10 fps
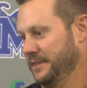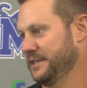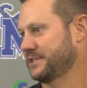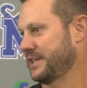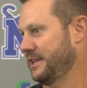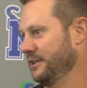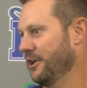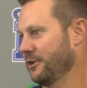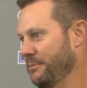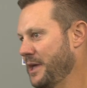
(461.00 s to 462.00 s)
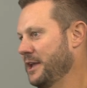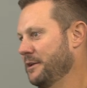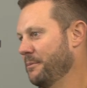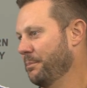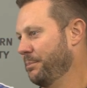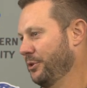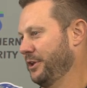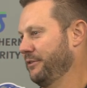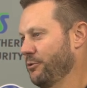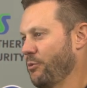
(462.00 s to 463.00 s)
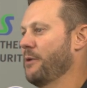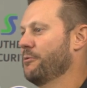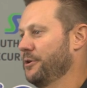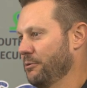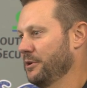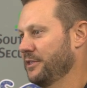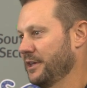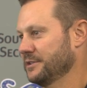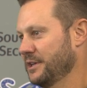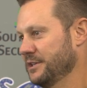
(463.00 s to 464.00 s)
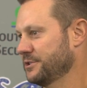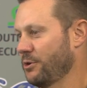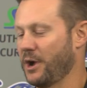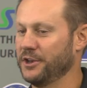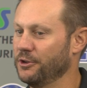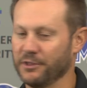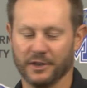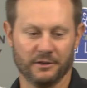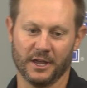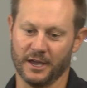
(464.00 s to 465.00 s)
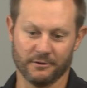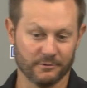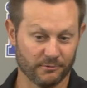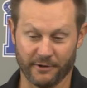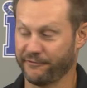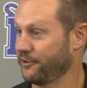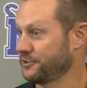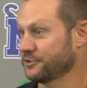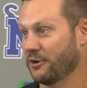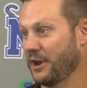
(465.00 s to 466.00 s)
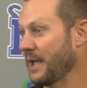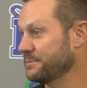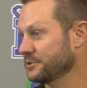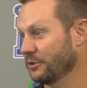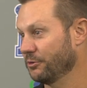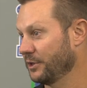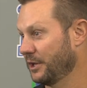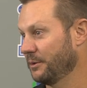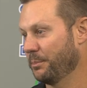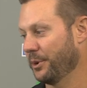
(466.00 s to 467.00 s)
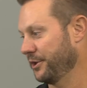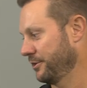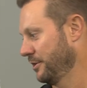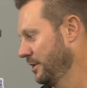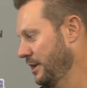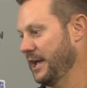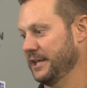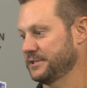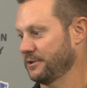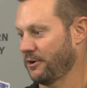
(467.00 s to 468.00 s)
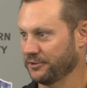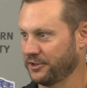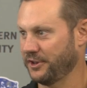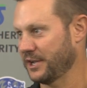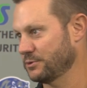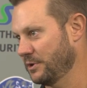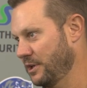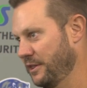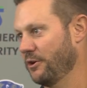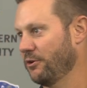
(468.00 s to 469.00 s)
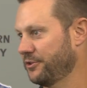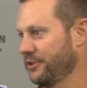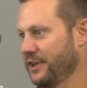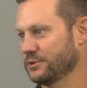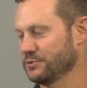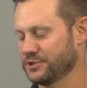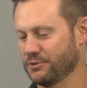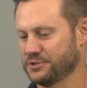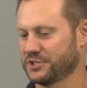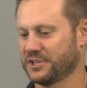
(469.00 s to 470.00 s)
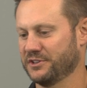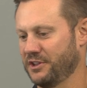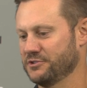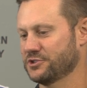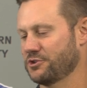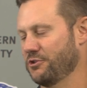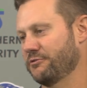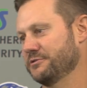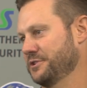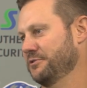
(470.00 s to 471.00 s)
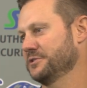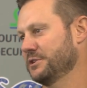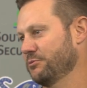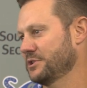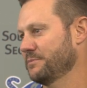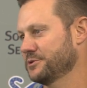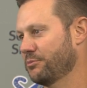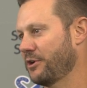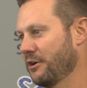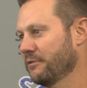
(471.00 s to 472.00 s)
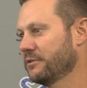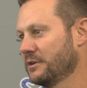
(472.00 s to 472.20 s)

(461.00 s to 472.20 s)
these young men believe the way we're doing things. And so I knew that, yeah, rough first start, absolutely. But, hey, it's on to the next one, and then on to the next one. So it just continues to show their resiliency, which I'm so proud of.